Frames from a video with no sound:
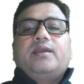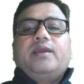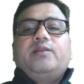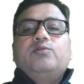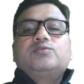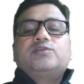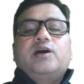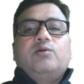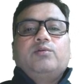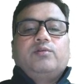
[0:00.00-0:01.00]
it goes
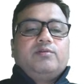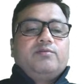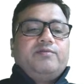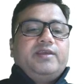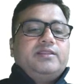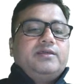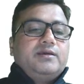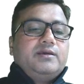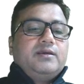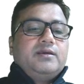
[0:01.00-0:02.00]
down with
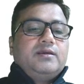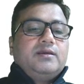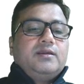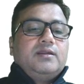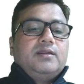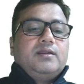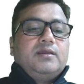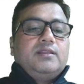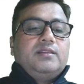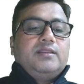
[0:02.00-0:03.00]

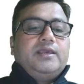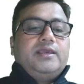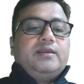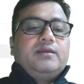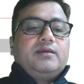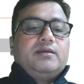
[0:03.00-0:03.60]
the